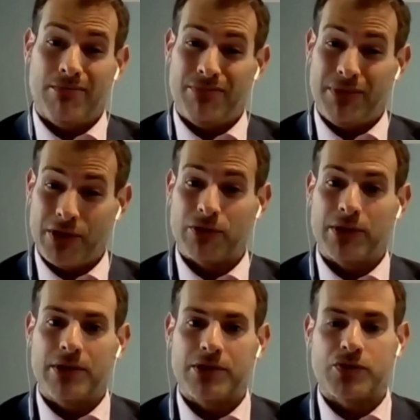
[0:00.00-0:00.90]

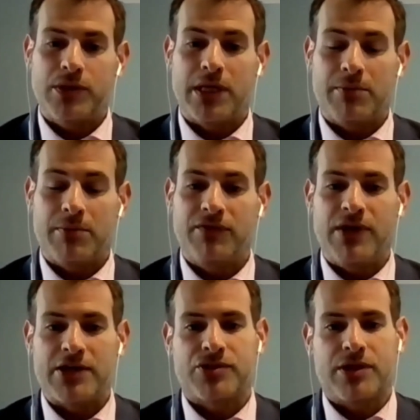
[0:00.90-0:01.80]
literally this week, I believe
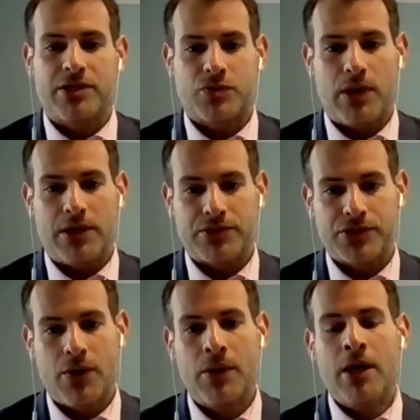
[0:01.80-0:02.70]
yesterday as well.
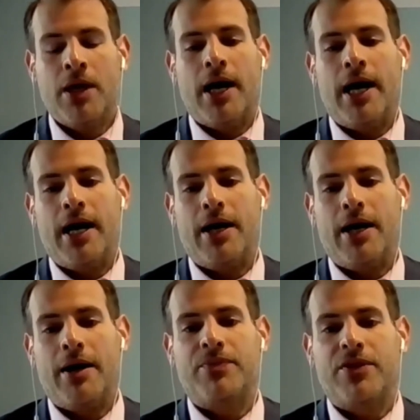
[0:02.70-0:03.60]
So
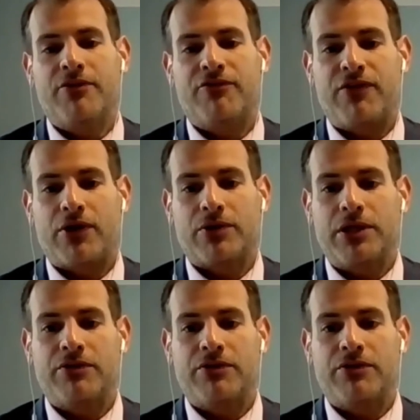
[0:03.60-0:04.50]

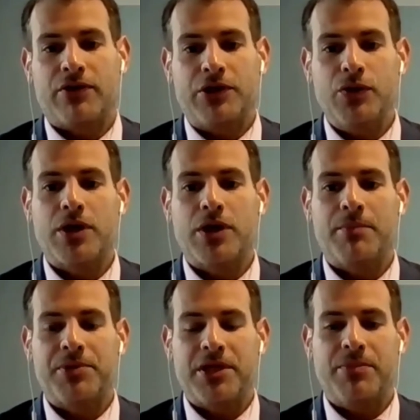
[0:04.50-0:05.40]
fairly new
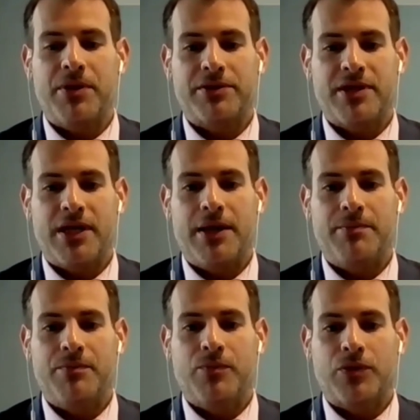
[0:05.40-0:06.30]
company, but
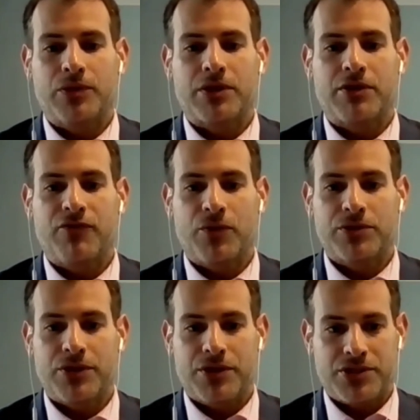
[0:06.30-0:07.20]
we're looking forward
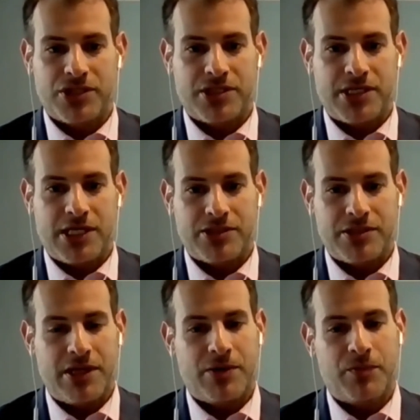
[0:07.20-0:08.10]
to the
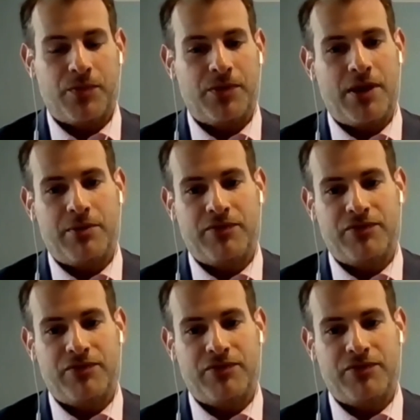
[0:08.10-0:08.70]
successes there that we've